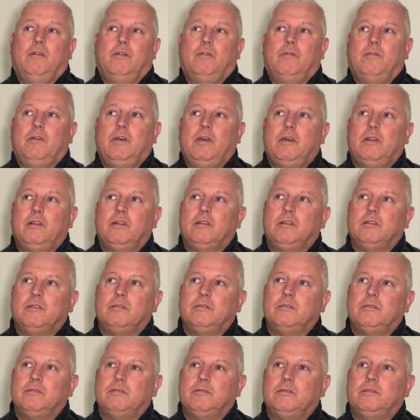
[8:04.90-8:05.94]
Well,
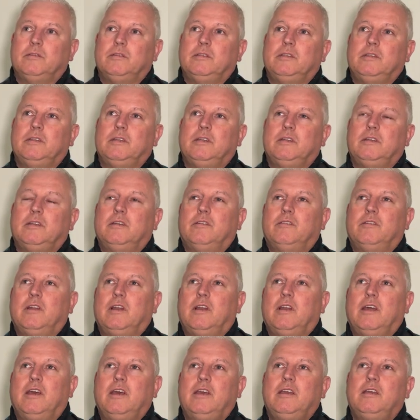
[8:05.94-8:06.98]
you
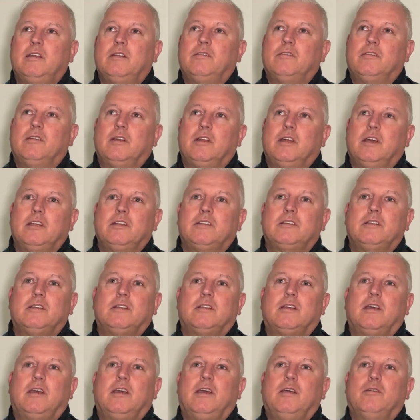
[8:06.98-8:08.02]
relate in relation
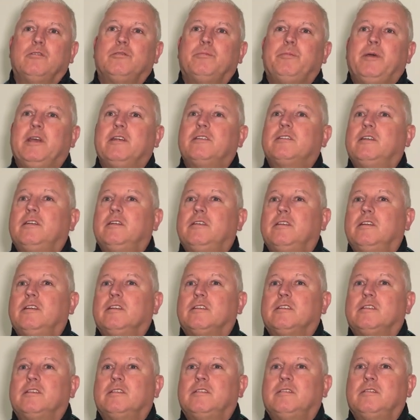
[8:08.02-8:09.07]
to how special it
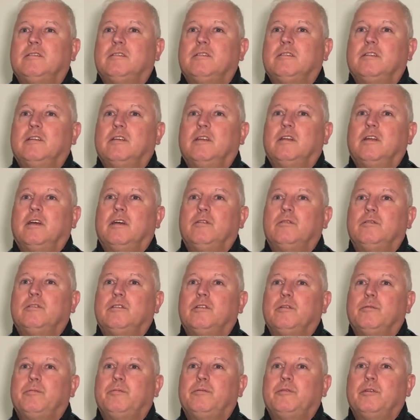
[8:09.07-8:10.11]
is, you know,
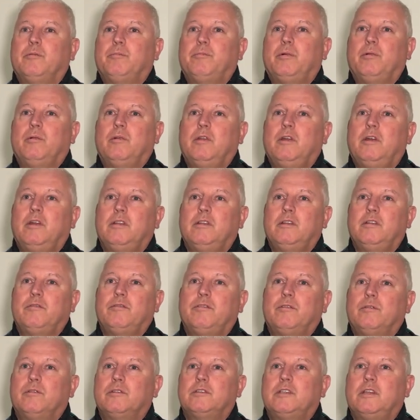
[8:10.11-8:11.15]
to pull on the
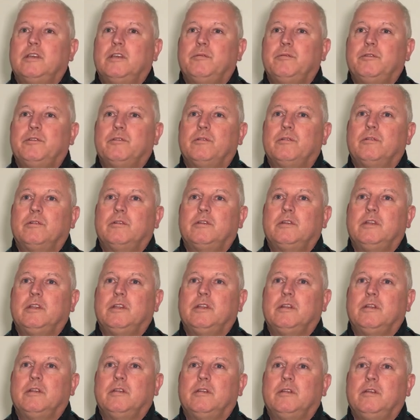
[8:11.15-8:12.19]
first team shirt,
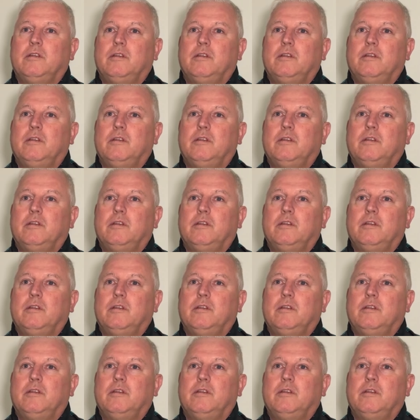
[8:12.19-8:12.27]
and,